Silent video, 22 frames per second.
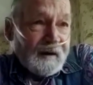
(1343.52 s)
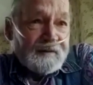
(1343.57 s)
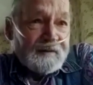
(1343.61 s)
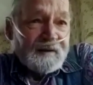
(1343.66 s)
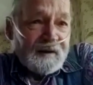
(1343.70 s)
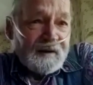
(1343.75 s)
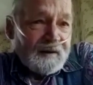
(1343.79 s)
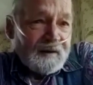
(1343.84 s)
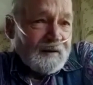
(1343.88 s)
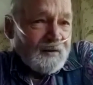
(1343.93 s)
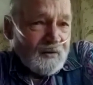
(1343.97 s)

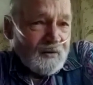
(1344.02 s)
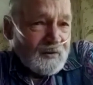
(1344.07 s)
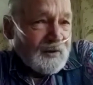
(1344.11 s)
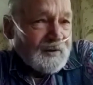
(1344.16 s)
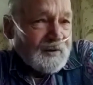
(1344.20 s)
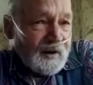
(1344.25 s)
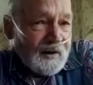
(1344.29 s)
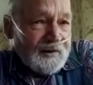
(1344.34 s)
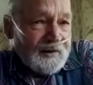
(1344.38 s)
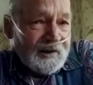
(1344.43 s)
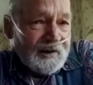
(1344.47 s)
the early
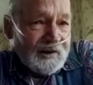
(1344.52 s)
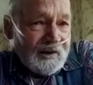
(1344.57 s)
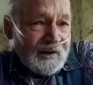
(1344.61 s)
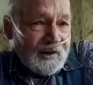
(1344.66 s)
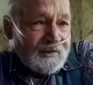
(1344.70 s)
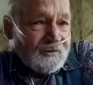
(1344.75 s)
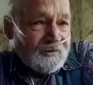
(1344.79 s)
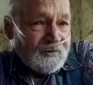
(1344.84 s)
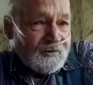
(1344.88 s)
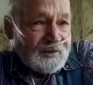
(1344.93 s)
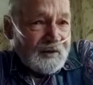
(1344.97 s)

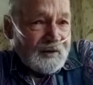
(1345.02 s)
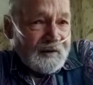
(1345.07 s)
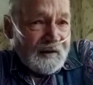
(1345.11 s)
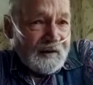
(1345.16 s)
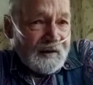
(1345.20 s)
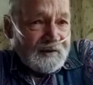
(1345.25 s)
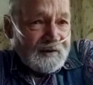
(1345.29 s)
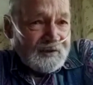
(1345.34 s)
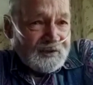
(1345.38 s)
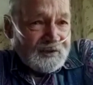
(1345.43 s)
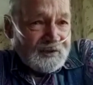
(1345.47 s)
1900s, they
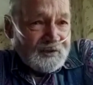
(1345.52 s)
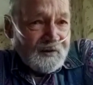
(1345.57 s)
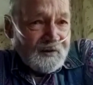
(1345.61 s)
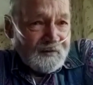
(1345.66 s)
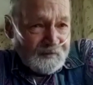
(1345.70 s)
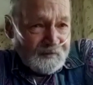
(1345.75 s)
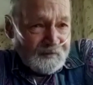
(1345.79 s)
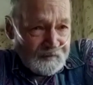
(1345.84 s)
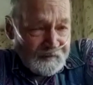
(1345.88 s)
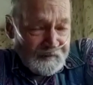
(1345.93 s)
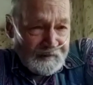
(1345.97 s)
had to
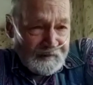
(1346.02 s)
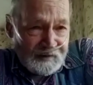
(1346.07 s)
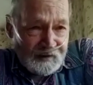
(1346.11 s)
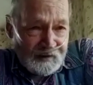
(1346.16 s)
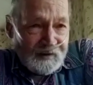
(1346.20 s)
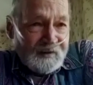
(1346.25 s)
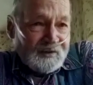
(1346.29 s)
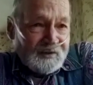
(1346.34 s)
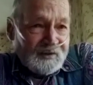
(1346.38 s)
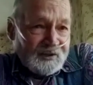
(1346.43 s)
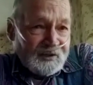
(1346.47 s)
start
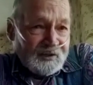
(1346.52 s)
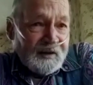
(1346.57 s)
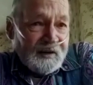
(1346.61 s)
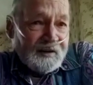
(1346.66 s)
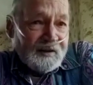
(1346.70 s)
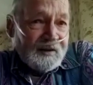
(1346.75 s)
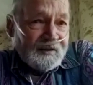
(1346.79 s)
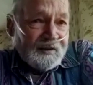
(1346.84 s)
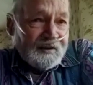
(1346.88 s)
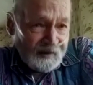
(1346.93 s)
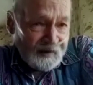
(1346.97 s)

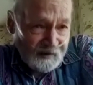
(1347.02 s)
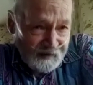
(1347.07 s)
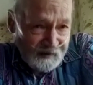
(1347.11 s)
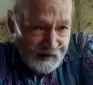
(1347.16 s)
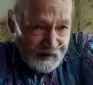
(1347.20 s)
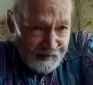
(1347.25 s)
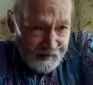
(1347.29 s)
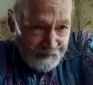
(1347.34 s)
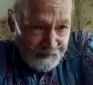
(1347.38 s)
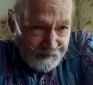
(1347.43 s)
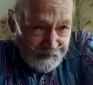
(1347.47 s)
stating their
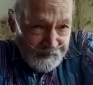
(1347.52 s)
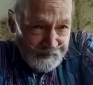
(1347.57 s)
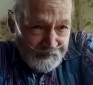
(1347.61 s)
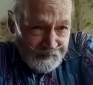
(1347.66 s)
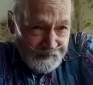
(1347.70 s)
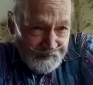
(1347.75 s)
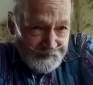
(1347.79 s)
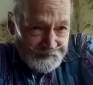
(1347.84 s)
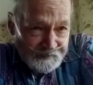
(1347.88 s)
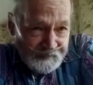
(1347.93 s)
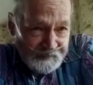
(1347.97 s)
name,
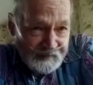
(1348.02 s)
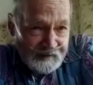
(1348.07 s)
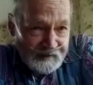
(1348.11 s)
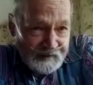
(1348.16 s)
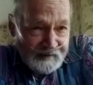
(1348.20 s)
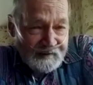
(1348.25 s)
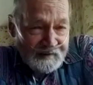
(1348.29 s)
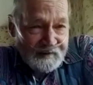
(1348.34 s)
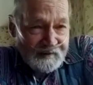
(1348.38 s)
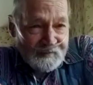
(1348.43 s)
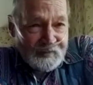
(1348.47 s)

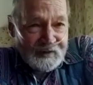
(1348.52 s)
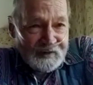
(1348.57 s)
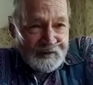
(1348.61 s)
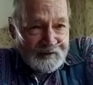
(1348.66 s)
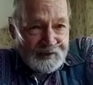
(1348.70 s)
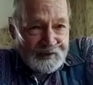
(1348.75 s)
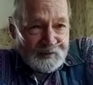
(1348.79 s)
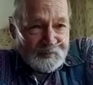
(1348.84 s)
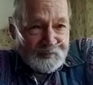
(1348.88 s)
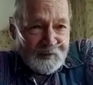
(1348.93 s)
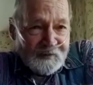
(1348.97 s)

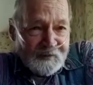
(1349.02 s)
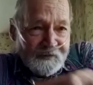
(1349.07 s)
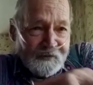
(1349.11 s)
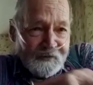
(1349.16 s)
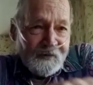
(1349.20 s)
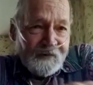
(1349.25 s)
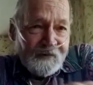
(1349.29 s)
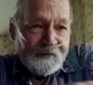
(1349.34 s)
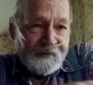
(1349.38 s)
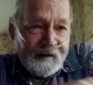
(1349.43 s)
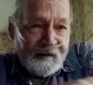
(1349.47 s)
because
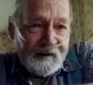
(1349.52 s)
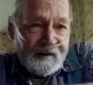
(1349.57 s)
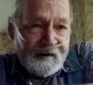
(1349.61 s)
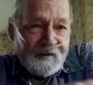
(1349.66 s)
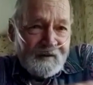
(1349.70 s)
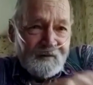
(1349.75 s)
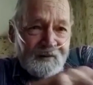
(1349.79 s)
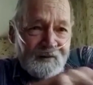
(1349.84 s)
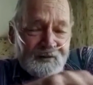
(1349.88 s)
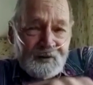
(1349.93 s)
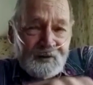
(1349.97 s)
before that it
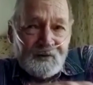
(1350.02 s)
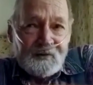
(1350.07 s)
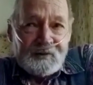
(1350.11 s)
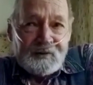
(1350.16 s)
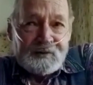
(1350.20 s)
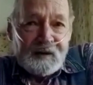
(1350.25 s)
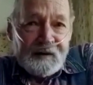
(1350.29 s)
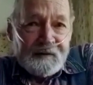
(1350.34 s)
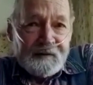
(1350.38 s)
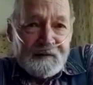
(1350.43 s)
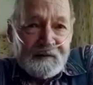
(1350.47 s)
was always
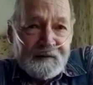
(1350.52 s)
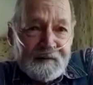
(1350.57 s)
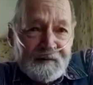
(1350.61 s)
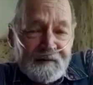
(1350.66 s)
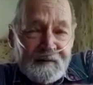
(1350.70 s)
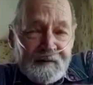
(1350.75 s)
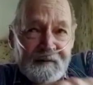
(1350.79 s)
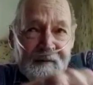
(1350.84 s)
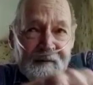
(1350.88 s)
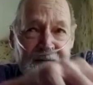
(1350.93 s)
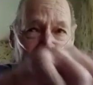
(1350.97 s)
like
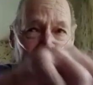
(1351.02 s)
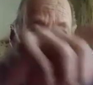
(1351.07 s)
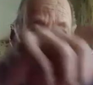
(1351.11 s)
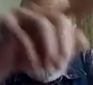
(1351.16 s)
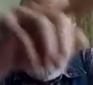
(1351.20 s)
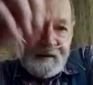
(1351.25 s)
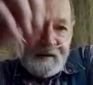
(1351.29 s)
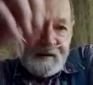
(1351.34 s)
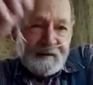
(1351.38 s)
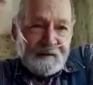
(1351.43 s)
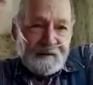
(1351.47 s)

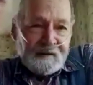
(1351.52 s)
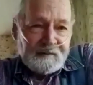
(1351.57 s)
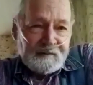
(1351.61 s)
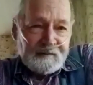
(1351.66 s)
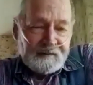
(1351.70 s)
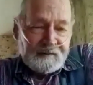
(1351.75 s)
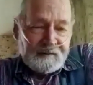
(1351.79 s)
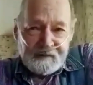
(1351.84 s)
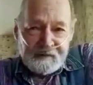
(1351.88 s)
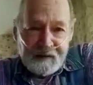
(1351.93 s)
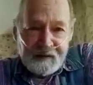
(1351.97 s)

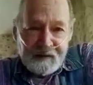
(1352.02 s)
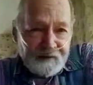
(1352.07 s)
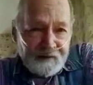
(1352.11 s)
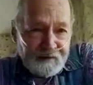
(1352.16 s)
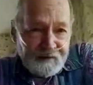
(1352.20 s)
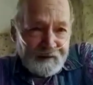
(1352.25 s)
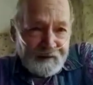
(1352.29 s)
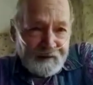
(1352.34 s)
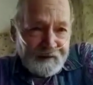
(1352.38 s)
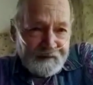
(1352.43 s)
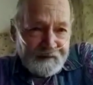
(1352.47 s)

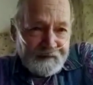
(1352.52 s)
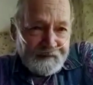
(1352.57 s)
Eric.